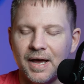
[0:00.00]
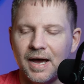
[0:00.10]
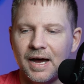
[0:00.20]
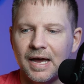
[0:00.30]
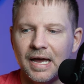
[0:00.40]

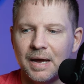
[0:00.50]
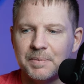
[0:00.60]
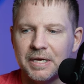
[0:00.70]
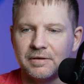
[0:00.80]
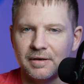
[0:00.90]
I, I
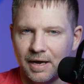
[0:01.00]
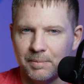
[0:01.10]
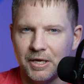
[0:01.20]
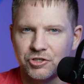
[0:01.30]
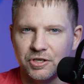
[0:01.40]
mean, I
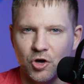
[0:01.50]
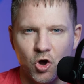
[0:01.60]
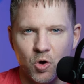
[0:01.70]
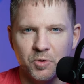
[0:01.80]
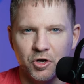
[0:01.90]
mentioned
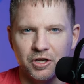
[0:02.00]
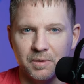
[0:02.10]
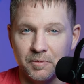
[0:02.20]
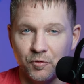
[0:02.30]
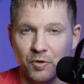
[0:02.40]
home
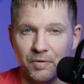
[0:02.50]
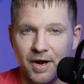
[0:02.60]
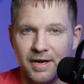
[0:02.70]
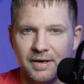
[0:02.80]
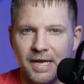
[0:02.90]
cooking before,
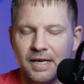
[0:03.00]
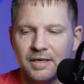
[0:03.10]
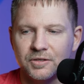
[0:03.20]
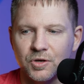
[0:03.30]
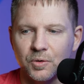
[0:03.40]
right?
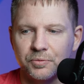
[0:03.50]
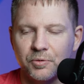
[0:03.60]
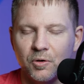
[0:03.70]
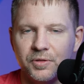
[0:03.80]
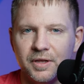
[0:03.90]
So
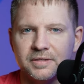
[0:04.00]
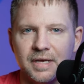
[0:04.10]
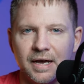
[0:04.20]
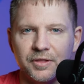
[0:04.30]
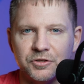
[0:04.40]
throwing this
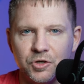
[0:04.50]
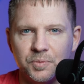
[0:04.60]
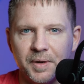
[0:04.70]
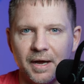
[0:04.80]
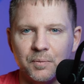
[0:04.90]
on the
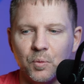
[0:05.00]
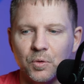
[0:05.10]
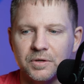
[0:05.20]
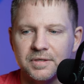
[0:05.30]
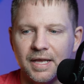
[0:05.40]
tube amp
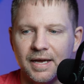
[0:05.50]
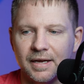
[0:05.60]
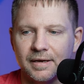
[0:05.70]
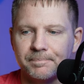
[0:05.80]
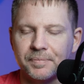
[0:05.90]
was
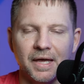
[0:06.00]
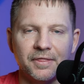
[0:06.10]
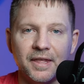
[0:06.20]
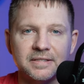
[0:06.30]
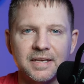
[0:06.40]
like a
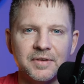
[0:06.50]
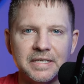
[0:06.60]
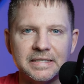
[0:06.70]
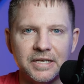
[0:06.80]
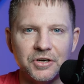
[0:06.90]

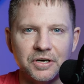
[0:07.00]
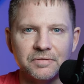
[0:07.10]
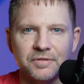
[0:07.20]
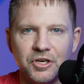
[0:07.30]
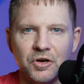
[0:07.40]
Thanksgiving dinner.
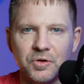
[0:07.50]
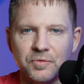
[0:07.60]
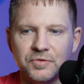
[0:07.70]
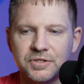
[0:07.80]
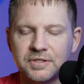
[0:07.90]
You know,
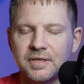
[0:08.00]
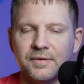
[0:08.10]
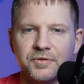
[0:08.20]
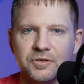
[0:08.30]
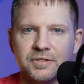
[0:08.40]
you've
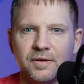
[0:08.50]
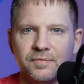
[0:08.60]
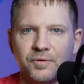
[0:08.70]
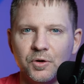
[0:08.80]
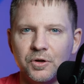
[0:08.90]
stuffed
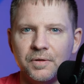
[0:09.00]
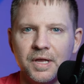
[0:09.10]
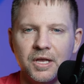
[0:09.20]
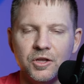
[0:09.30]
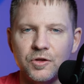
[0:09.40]
yourself full,
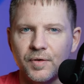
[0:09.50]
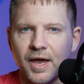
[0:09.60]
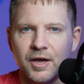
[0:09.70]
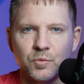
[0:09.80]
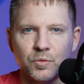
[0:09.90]
you've
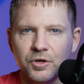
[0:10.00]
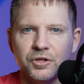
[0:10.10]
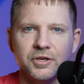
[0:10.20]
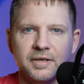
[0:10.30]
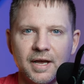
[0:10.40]
had
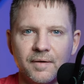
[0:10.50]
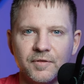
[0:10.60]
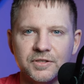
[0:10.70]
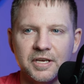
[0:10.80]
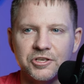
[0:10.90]
really good
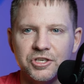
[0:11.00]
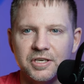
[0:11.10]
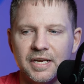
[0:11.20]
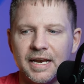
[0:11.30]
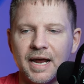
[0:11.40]

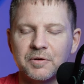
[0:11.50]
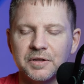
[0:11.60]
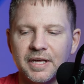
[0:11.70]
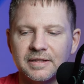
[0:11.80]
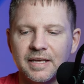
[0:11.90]
conversation. And I
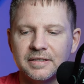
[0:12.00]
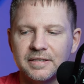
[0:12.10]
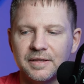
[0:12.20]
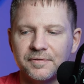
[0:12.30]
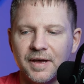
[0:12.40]
relate that
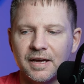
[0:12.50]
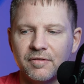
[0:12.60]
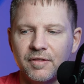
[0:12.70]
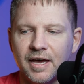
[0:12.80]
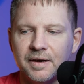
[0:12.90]
to the
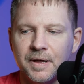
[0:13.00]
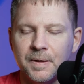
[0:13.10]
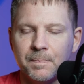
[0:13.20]
fact that